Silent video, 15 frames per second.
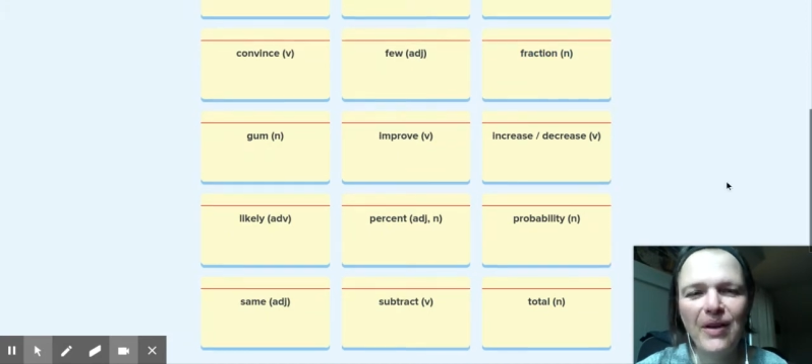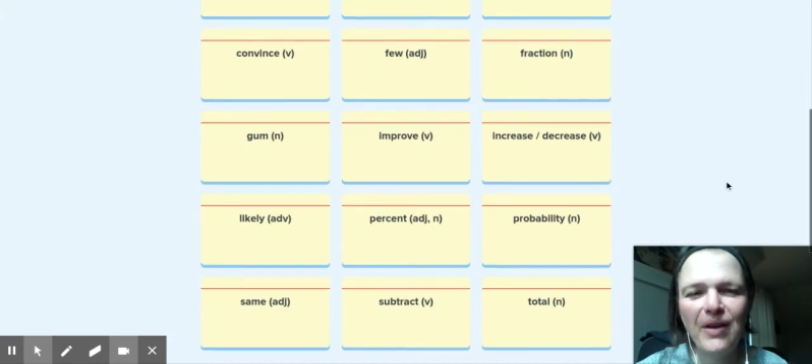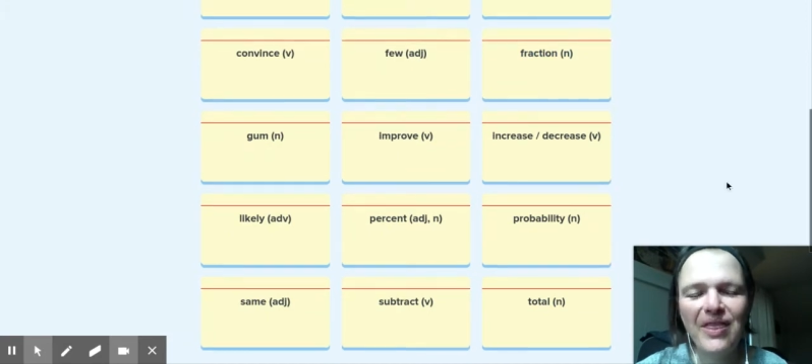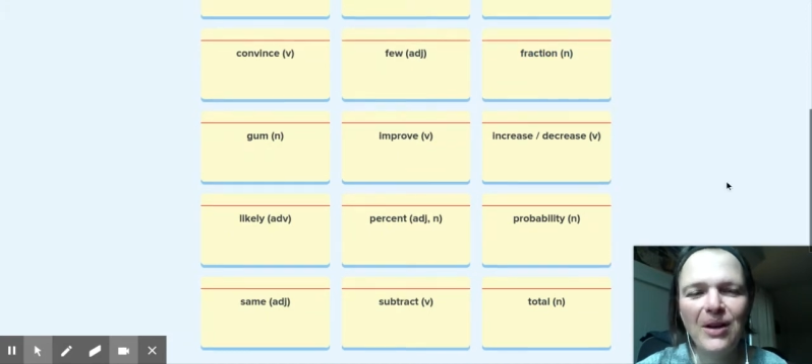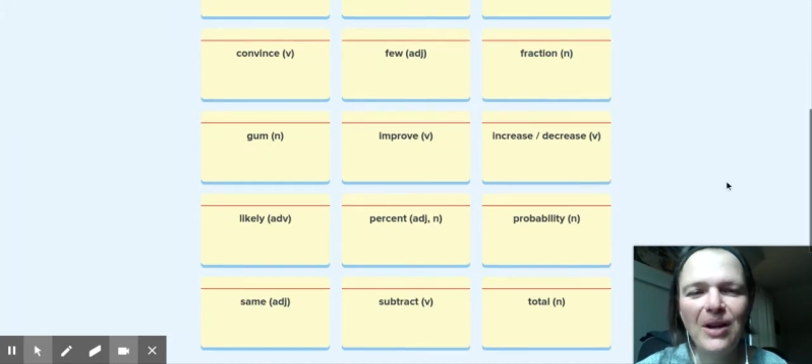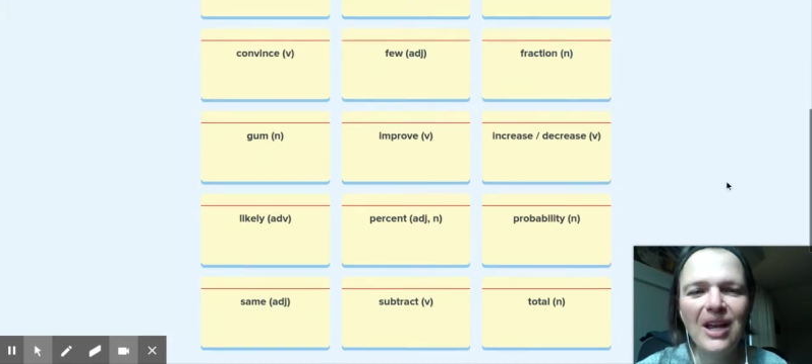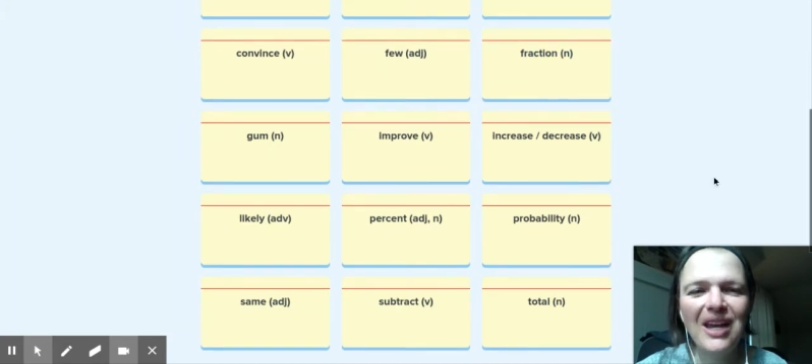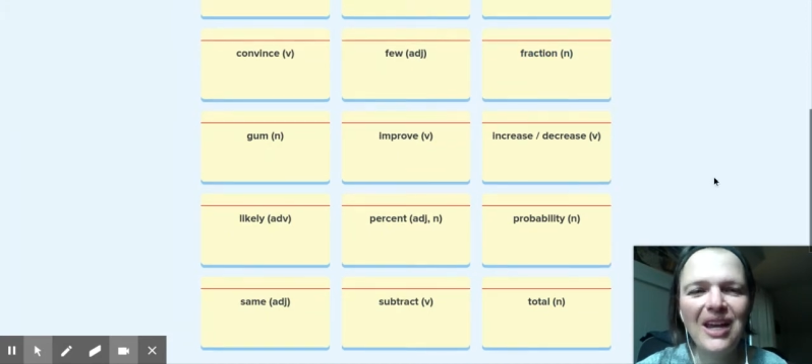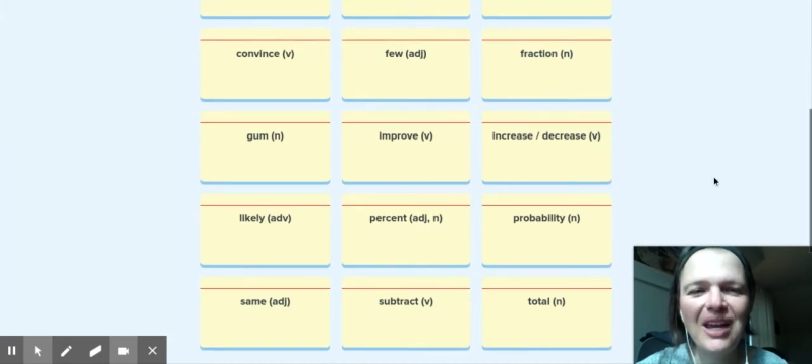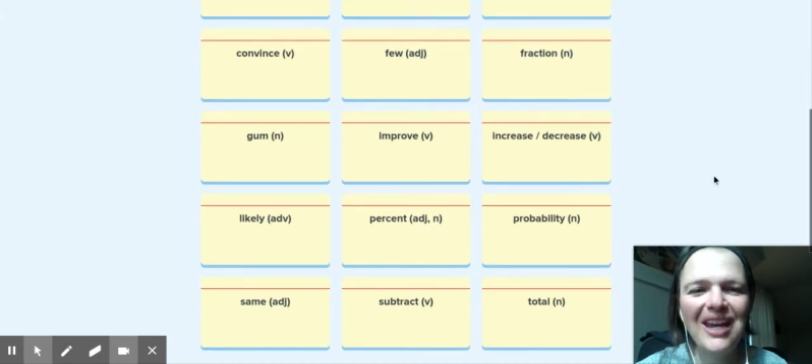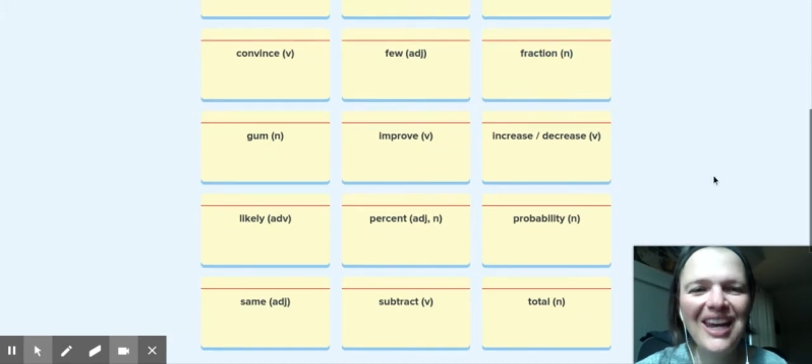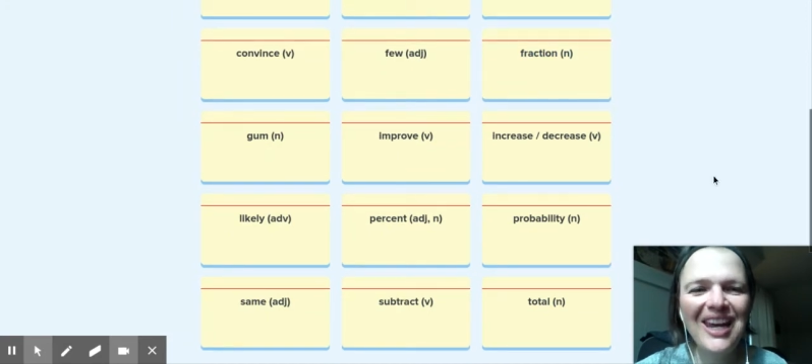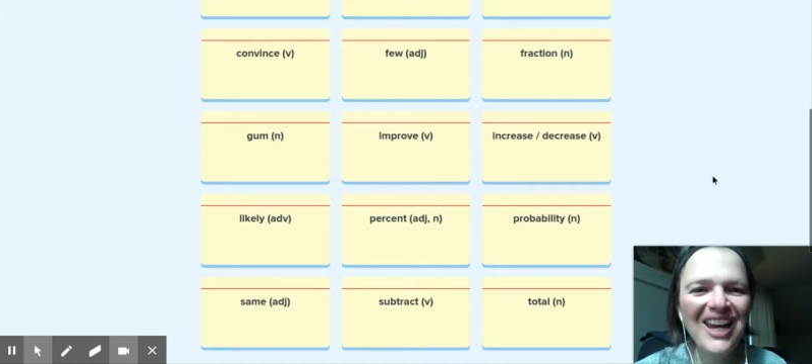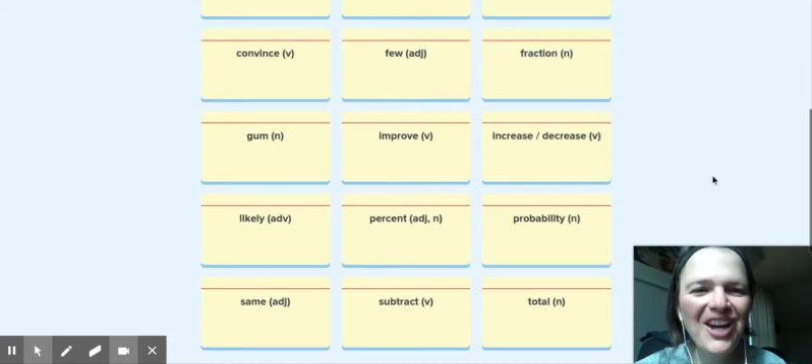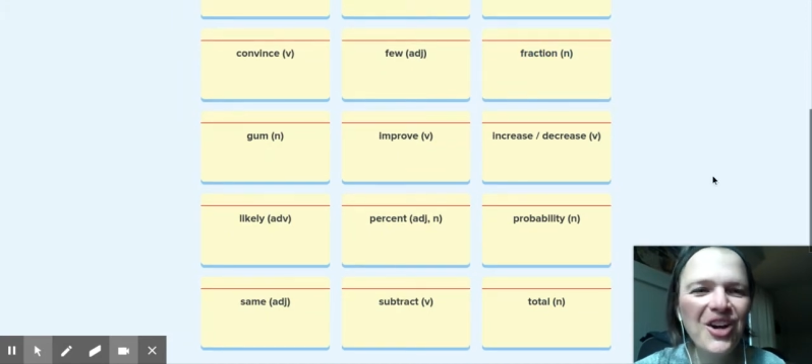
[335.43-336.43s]
And then
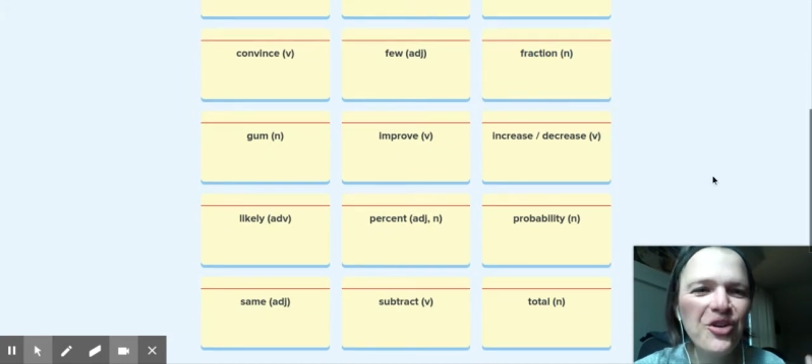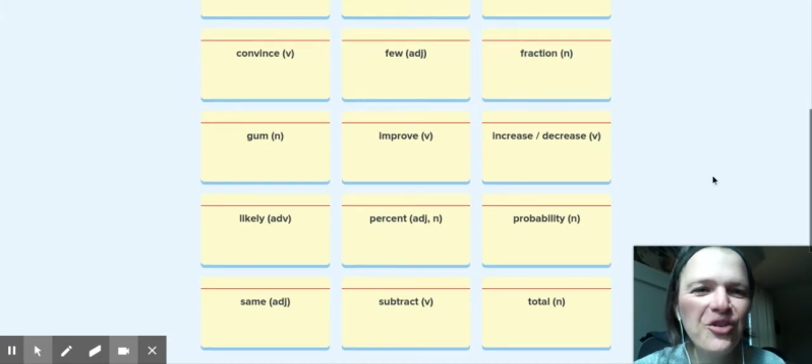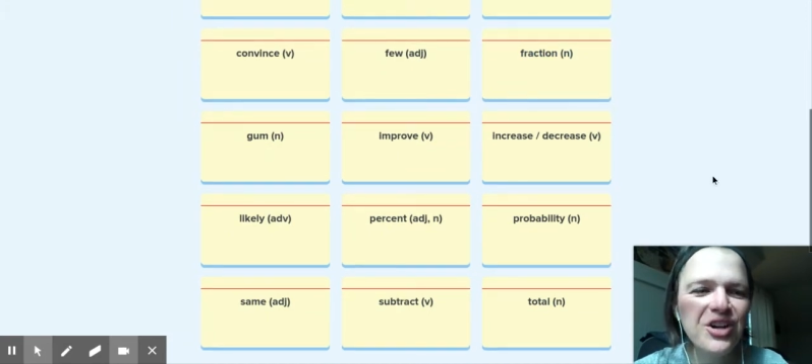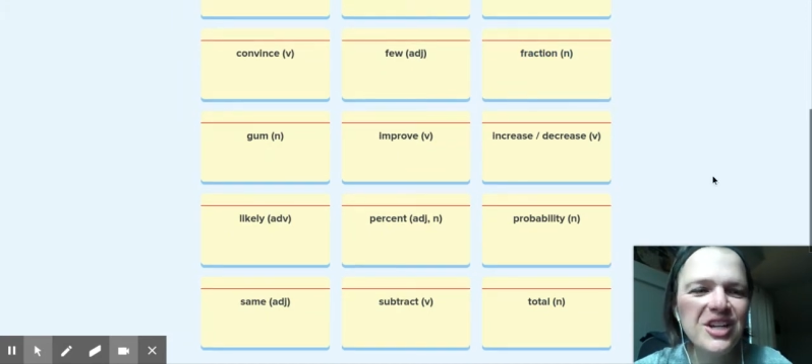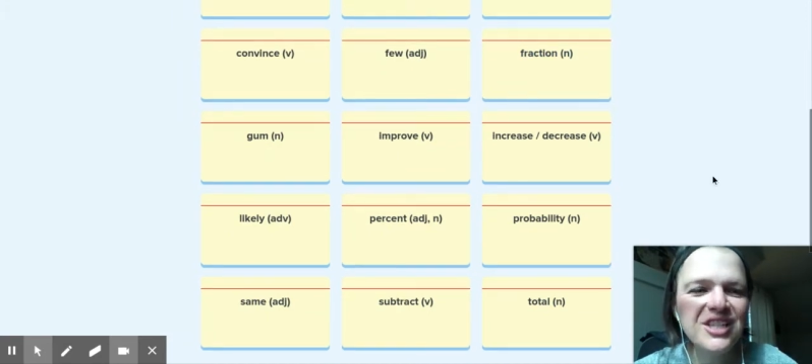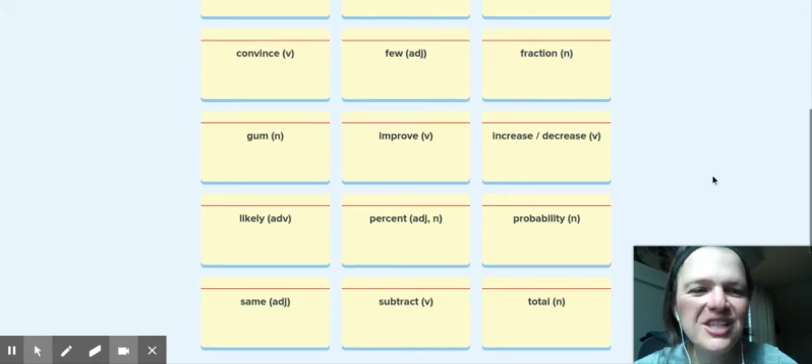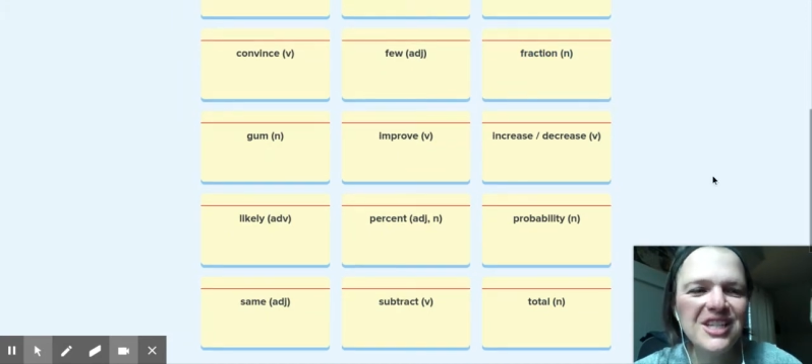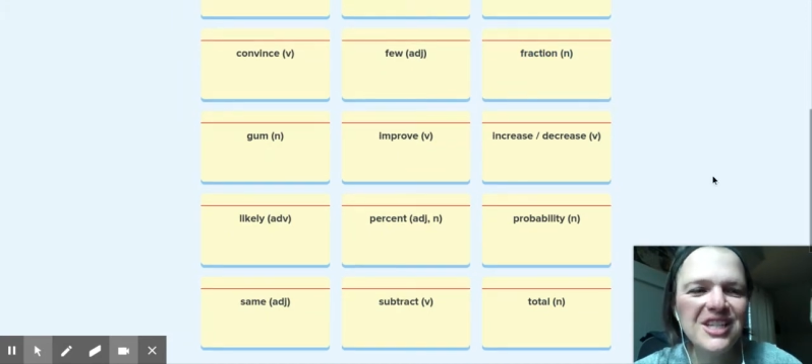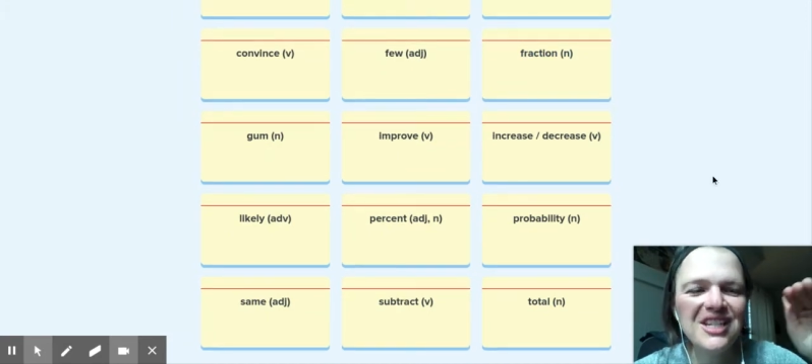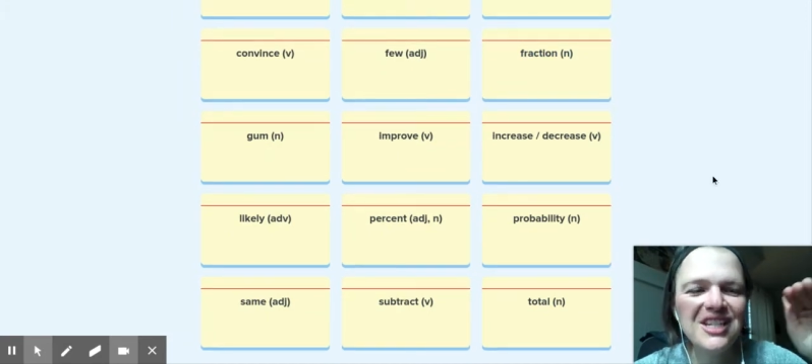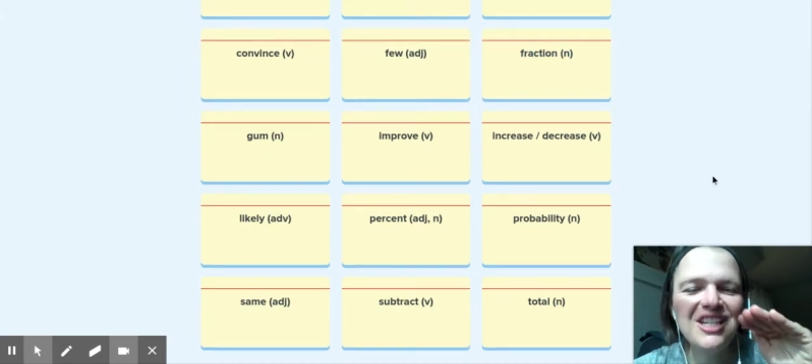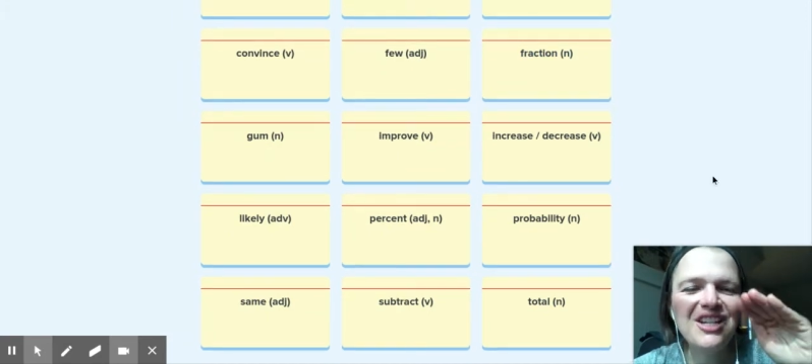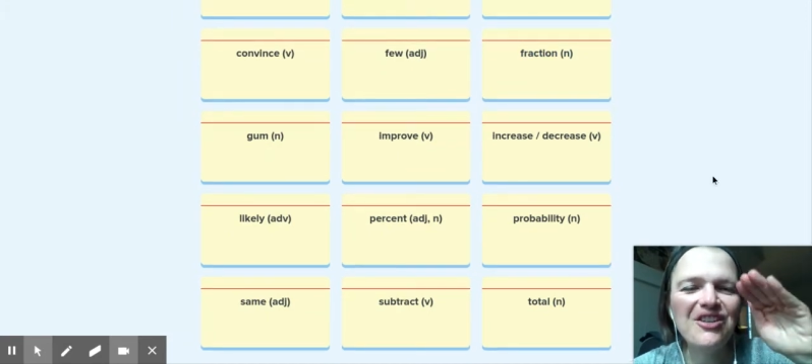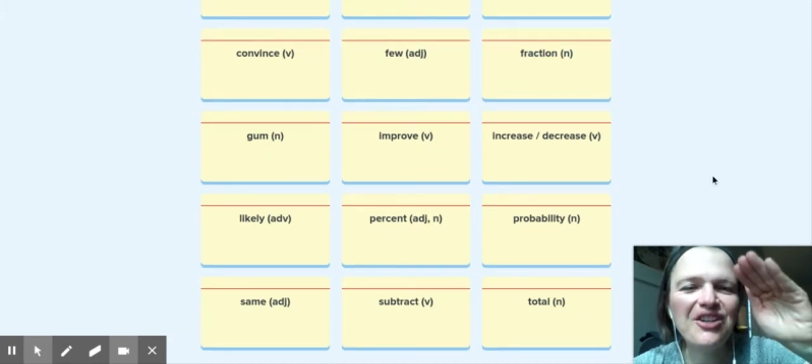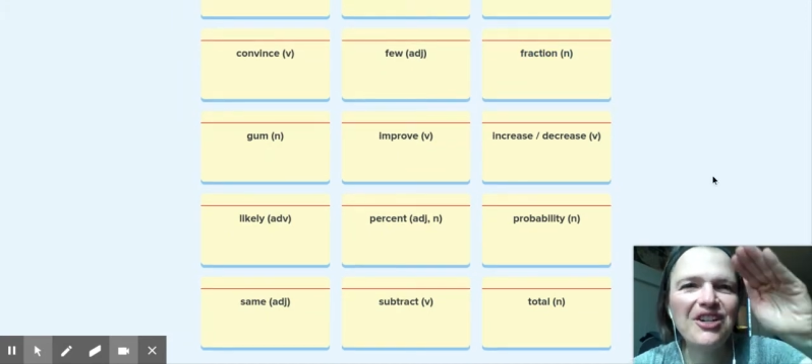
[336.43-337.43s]
increase and
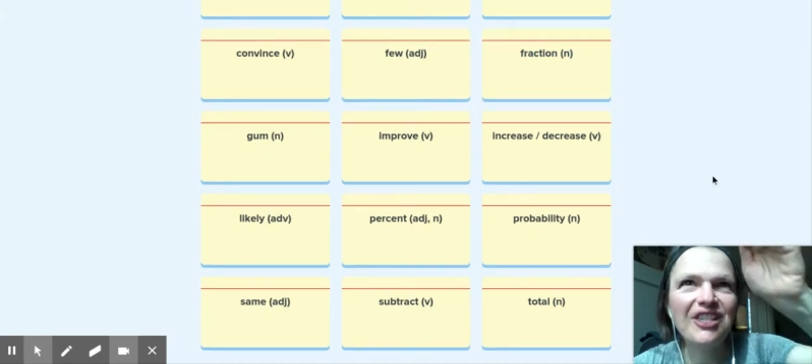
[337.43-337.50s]
decrease.